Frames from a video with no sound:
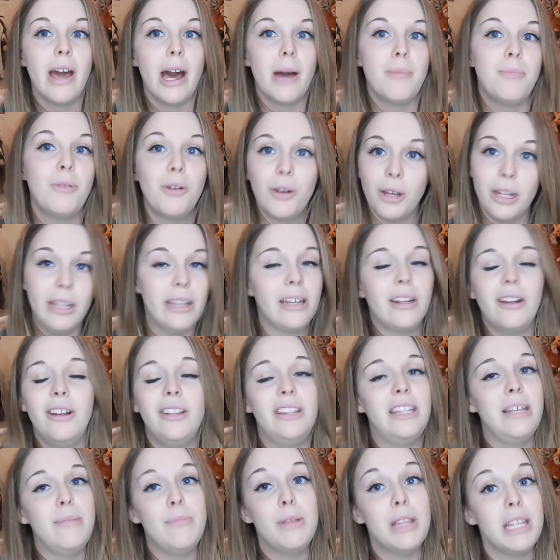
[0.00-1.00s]
I'm not going to
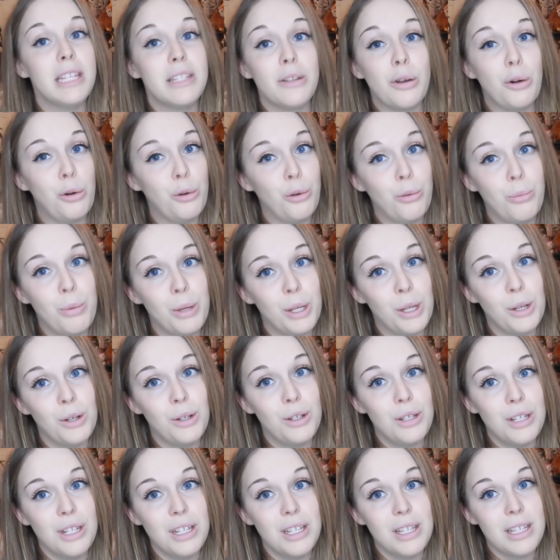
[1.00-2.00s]
include them in this haul
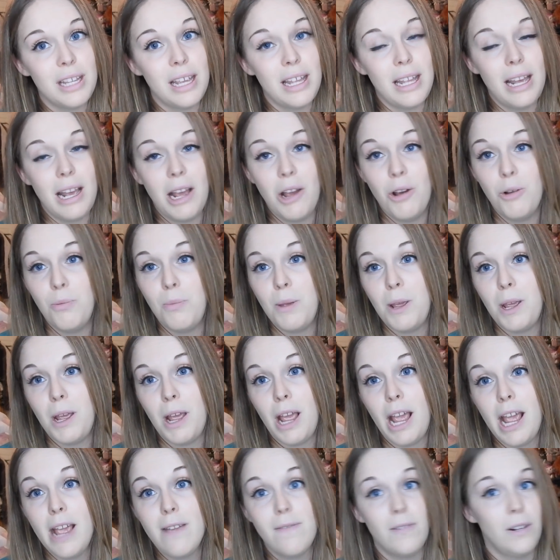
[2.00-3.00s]
because it would
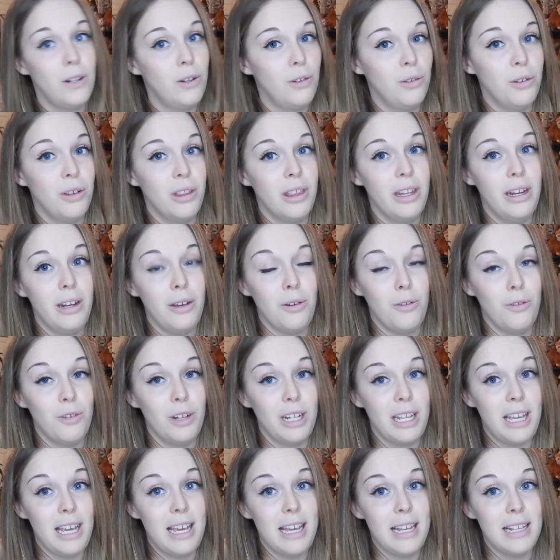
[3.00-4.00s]
be even longer than it
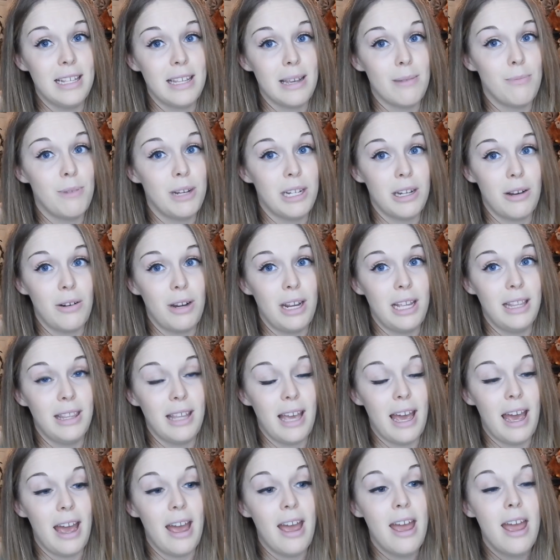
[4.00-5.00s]
already is, and we don't need
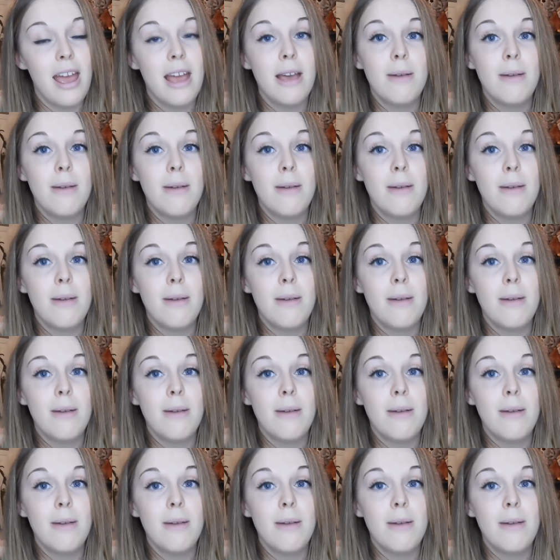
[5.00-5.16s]
that.